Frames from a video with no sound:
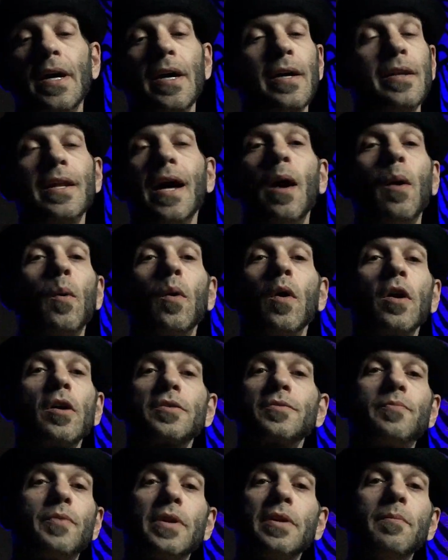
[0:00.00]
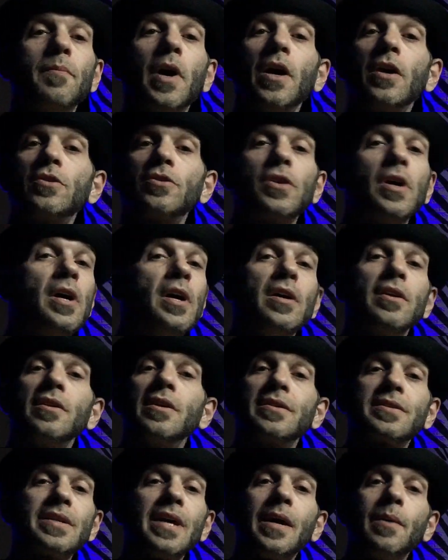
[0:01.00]
that works pretty much
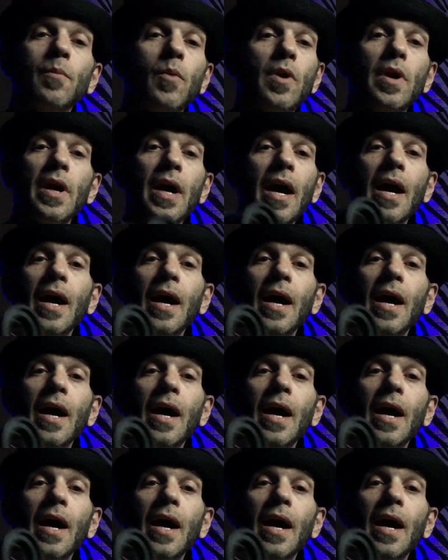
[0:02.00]
the same way